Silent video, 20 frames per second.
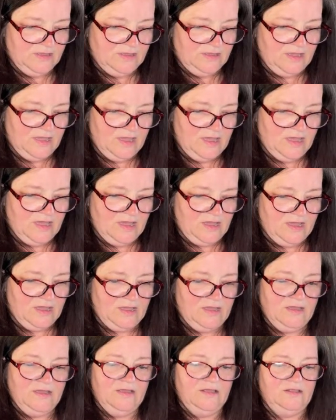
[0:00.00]

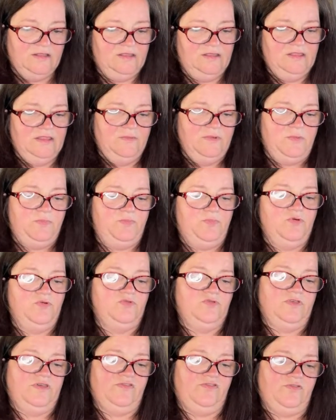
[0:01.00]
Let me
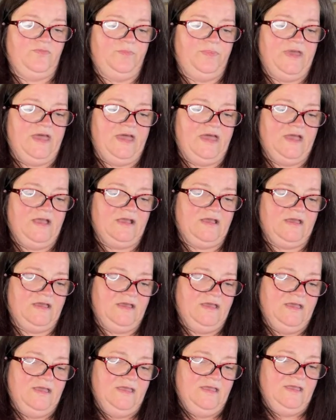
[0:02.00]
pull this back,
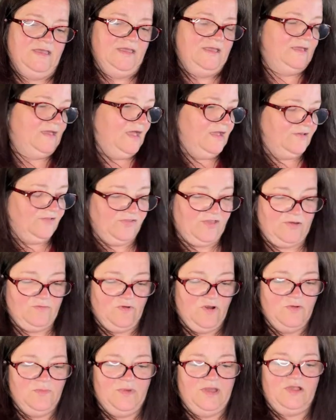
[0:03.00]
because I
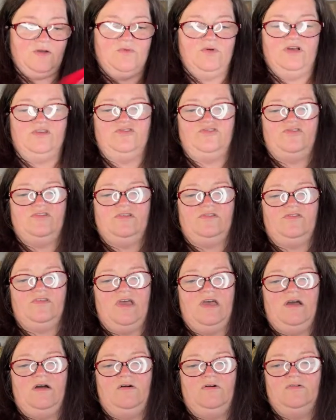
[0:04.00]
wrote my questions
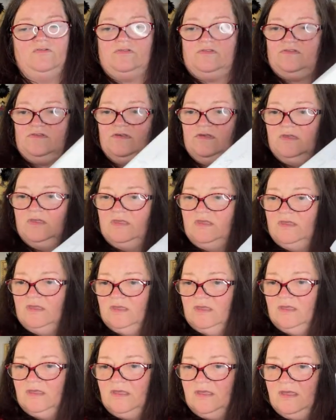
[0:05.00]
out.
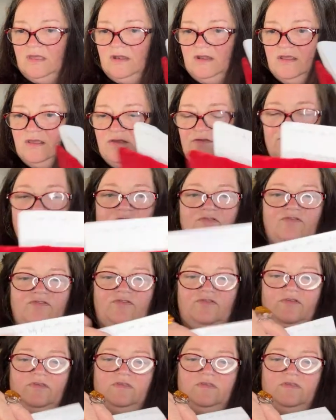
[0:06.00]
It's